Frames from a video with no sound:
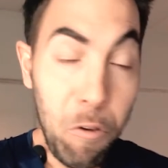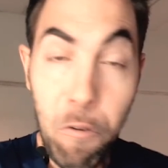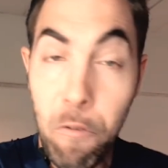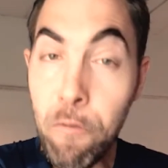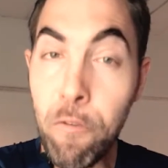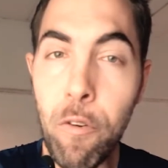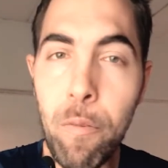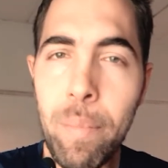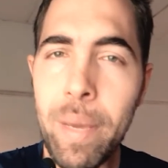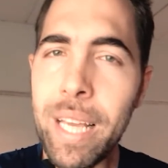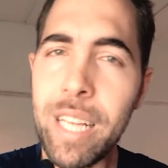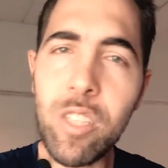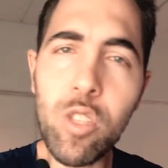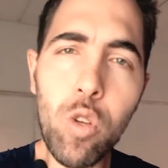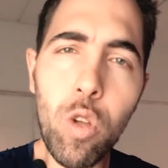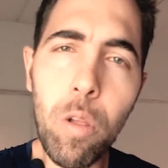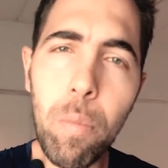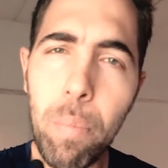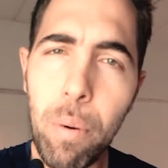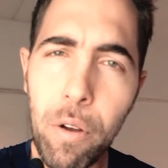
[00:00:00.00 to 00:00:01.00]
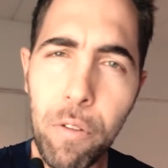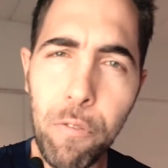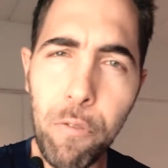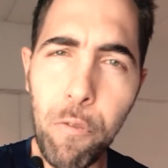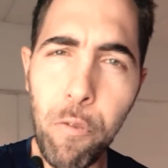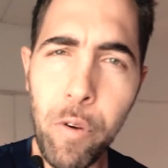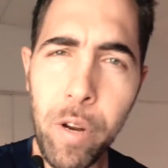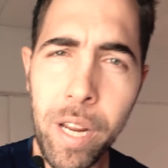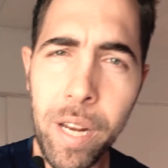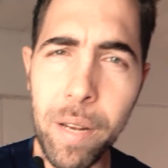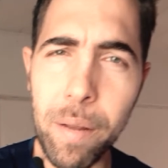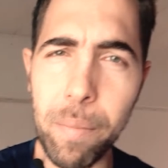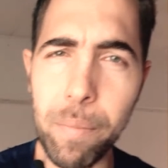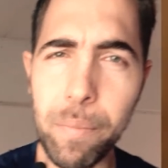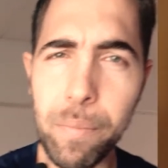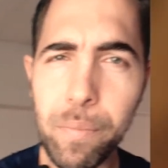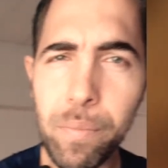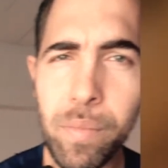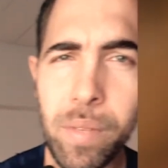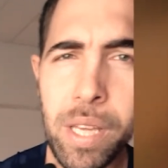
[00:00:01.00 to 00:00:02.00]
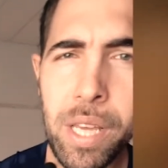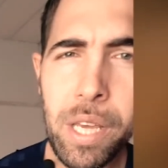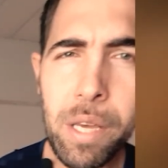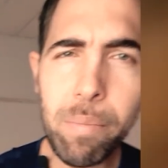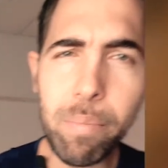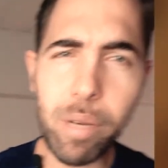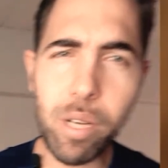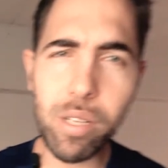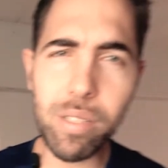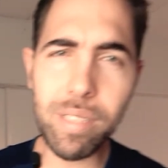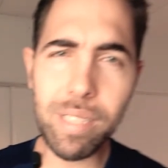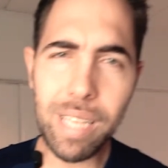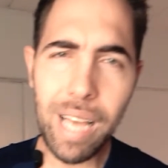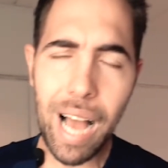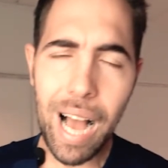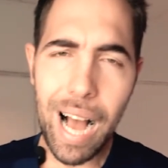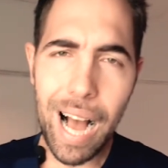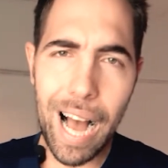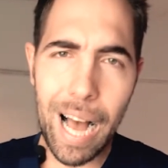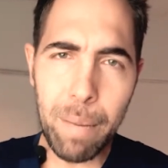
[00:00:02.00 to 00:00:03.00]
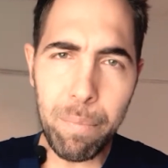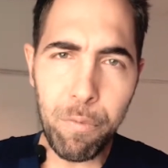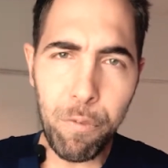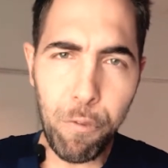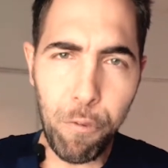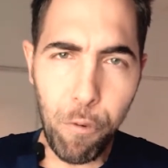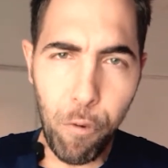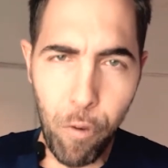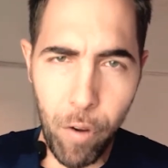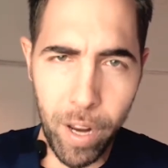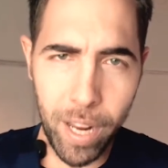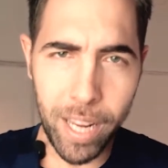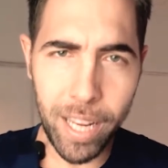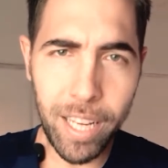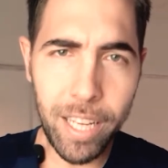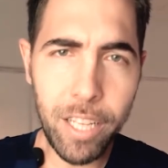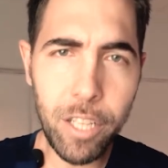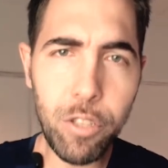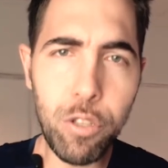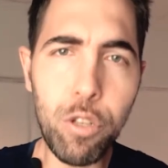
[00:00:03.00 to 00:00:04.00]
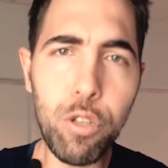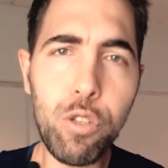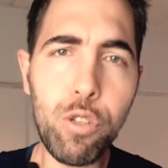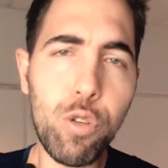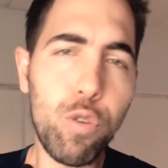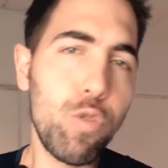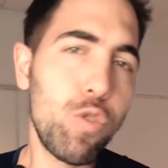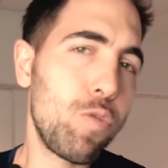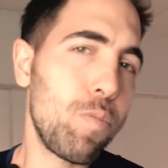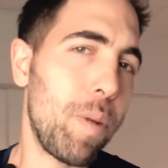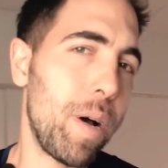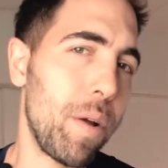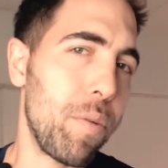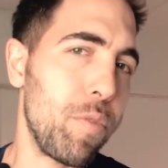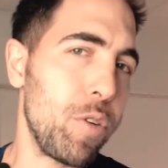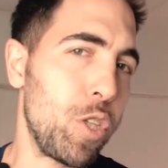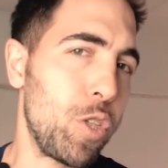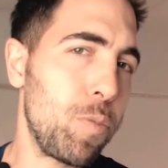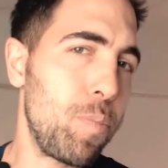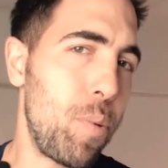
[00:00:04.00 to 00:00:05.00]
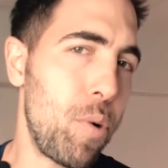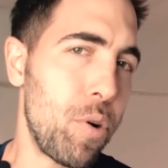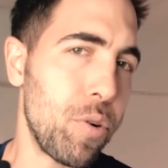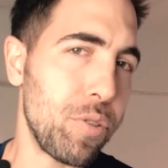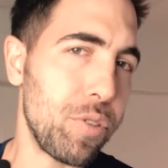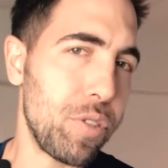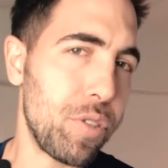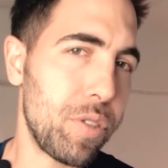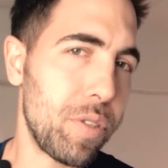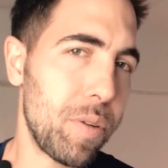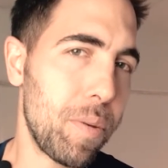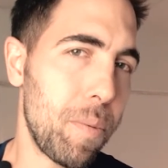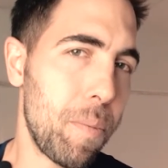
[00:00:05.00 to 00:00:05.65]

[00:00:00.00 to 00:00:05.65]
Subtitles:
for me, it's all about freedom because I'm free to choose my response.